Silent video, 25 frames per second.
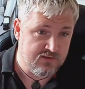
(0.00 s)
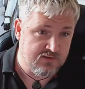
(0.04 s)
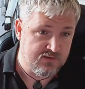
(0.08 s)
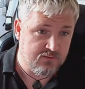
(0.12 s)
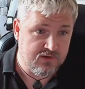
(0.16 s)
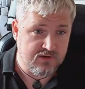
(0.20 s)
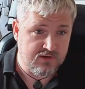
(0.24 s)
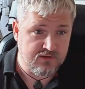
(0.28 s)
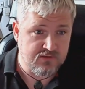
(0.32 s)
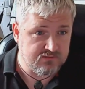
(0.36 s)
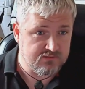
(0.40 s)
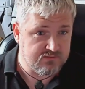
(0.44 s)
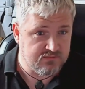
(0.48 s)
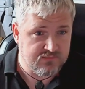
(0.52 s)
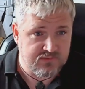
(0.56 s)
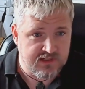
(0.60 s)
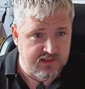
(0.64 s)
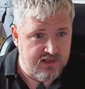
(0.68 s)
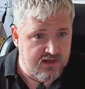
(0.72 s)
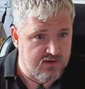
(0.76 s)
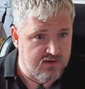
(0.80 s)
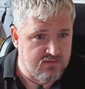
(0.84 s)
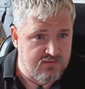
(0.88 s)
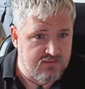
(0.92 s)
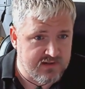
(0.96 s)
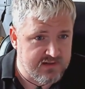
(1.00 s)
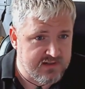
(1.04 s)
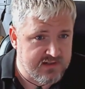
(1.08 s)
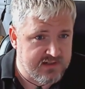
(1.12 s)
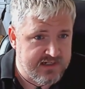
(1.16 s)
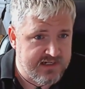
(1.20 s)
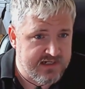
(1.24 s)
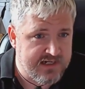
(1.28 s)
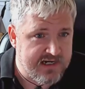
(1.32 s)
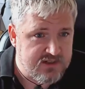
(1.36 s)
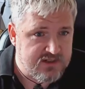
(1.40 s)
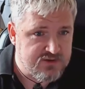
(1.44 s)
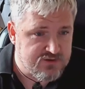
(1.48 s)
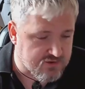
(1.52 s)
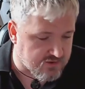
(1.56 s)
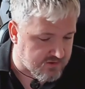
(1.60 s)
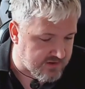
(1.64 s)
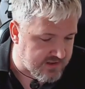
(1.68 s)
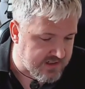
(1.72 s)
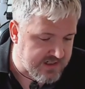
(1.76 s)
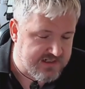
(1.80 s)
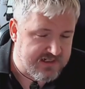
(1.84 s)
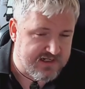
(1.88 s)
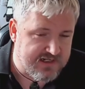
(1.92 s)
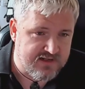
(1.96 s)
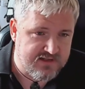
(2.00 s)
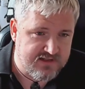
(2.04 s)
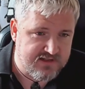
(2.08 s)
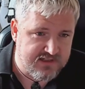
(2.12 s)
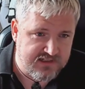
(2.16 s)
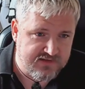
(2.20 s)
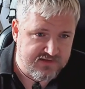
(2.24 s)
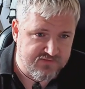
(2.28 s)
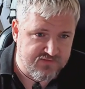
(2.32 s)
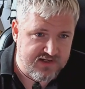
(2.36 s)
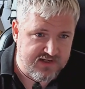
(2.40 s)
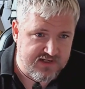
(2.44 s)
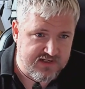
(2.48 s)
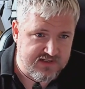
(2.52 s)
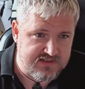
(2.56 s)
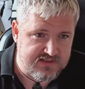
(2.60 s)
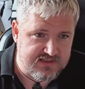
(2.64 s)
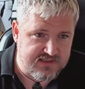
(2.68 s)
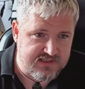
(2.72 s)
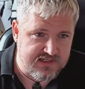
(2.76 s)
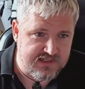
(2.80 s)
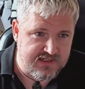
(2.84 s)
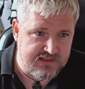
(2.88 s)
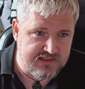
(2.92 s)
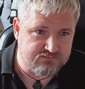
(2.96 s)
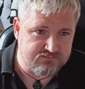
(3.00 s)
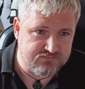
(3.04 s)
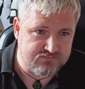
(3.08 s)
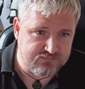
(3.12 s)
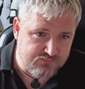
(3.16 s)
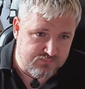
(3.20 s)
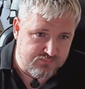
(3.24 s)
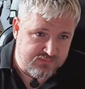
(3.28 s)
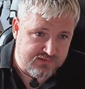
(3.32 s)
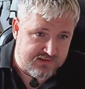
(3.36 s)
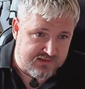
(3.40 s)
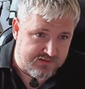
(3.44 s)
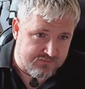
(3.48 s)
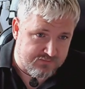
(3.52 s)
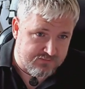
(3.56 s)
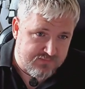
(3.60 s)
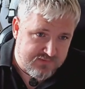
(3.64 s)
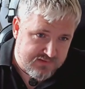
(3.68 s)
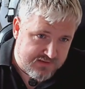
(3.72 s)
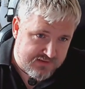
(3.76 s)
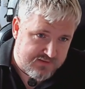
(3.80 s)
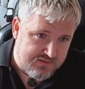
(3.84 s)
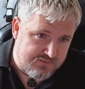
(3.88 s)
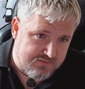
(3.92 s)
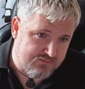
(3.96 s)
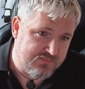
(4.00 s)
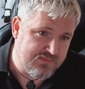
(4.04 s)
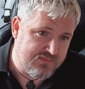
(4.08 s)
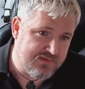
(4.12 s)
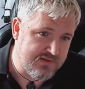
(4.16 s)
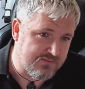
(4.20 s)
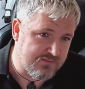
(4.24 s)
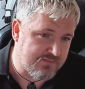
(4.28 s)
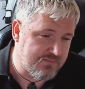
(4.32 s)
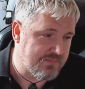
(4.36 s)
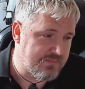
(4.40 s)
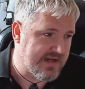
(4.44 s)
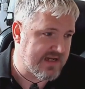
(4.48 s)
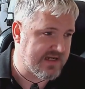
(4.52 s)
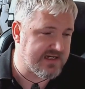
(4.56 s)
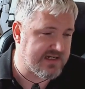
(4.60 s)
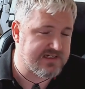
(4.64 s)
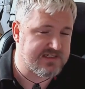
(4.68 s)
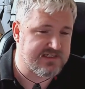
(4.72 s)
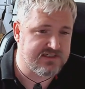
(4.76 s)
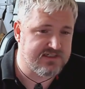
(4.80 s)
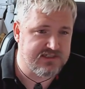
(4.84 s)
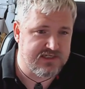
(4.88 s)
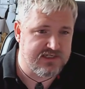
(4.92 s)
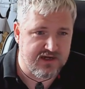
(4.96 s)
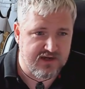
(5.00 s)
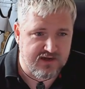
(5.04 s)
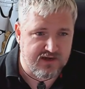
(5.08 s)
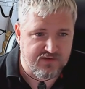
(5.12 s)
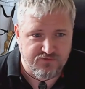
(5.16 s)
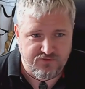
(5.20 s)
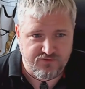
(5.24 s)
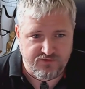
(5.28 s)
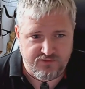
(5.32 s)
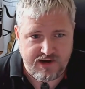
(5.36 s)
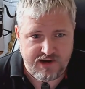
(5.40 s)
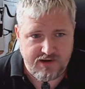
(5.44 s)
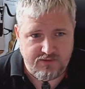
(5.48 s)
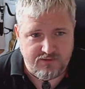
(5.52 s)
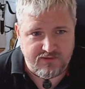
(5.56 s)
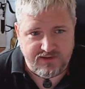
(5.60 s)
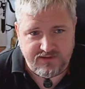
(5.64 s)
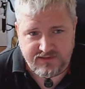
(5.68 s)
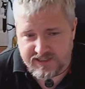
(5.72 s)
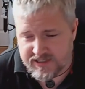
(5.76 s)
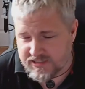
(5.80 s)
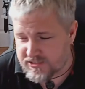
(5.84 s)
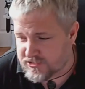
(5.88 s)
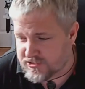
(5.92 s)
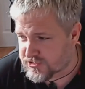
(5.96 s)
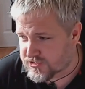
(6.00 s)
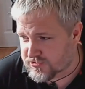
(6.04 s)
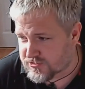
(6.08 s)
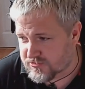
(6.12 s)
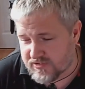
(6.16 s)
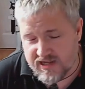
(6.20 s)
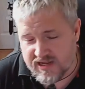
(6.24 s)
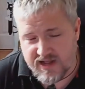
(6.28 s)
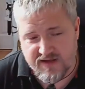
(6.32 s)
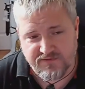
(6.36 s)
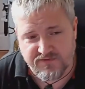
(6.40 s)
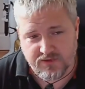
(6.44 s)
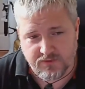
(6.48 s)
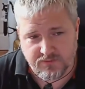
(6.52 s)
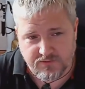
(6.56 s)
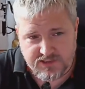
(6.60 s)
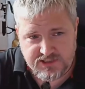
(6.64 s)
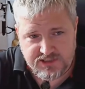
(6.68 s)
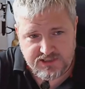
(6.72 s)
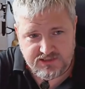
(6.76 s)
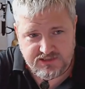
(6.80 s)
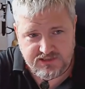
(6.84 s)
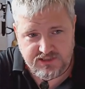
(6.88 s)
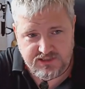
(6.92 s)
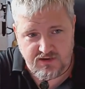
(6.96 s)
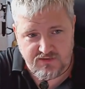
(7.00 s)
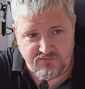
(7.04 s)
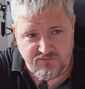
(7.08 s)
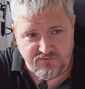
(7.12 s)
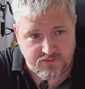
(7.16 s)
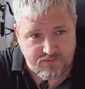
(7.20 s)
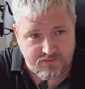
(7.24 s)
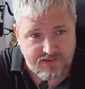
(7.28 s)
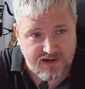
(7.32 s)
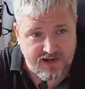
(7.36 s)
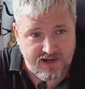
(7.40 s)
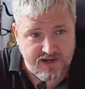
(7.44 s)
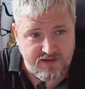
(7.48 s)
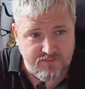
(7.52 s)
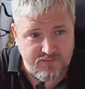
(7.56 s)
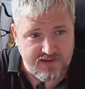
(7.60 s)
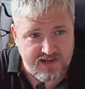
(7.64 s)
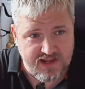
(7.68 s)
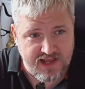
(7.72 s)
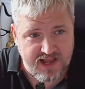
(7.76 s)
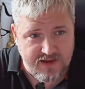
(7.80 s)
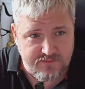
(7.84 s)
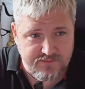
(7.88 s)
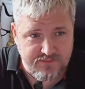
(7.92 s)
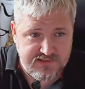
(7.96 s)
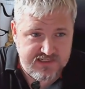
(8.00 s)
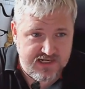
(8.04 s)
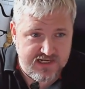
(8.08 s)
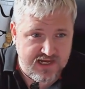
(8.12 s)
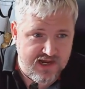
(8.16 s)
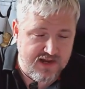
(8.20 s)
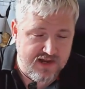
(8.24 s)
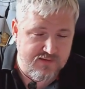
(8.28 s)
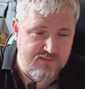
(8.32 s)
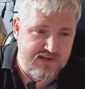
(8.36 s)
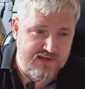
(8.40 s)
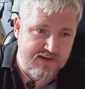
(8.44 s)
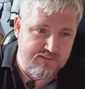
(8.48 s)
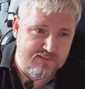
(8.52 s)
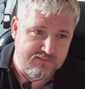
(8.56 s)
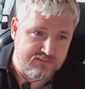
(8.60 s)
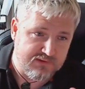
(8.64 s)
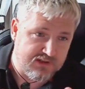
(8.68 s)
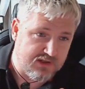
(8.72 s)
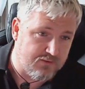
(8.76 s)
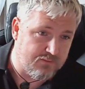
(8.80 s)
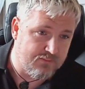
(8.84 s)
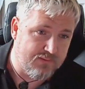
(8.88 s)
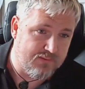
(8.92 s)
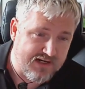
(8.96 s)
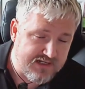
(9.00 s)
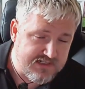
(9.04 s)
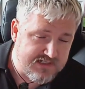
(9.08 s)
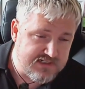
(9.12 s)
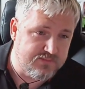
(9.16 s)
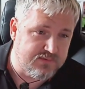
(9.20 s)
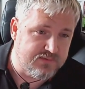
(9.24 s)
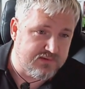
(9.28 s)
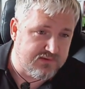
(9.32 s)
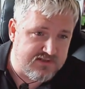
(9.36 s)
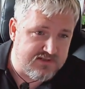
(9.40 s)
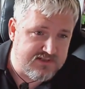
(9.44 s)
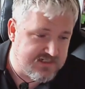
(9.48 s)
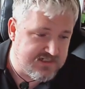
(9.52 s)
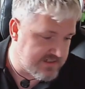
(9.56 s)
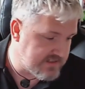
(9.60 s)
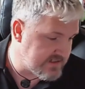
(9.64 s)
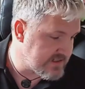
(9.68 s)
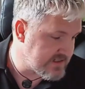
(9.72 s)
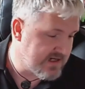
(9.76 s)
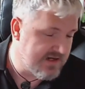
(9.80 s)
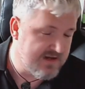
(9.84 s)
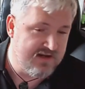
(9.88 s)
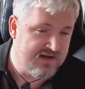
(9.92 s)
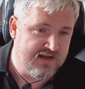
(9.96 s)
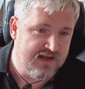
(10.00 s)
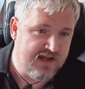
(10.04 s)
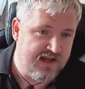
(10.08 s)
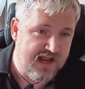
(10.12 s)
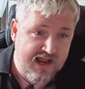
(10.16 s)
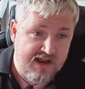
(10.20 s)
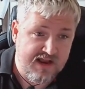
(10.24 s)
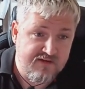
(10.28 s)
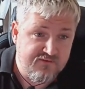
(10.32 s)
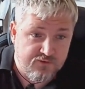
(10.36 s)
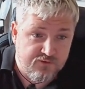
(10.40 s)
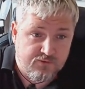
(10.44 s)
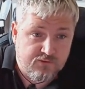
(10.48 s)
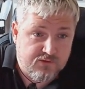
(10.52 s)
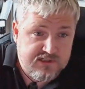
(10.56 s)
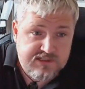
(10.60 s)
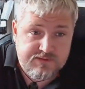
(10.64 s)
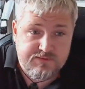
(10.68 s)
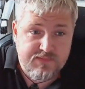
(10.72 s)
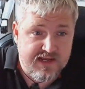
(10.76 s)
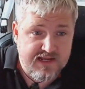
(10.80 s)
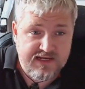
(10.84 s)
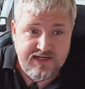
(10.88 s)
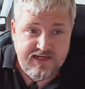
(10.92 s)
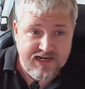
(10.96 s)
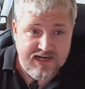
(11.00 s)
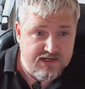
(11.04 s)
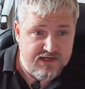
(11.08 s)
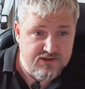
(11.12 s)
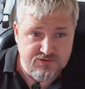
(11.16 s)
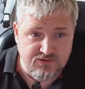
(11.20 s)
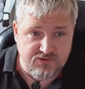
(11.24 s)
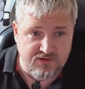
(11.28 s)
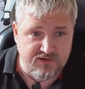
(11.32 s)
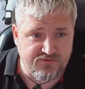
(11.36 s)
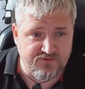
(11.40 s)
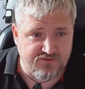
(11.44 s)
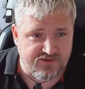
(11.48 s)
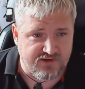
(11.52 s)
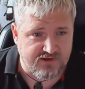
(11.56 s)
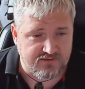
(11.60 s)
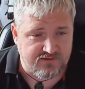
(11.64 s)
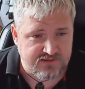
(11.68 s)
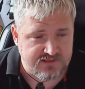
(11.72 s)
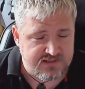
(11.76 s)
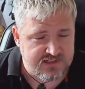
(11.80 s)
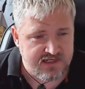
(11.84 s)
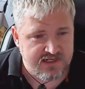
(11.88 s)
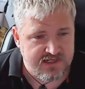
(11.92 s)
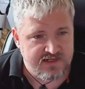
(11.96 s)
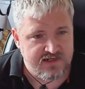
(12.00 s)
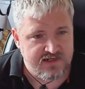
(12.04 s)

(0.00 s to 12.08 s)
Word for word: Well, you know, in Android, I think of it as the the the, the biggest turn for our industry ever, which is going from IBM to IBM and compatibles, is everyone's making Android phones.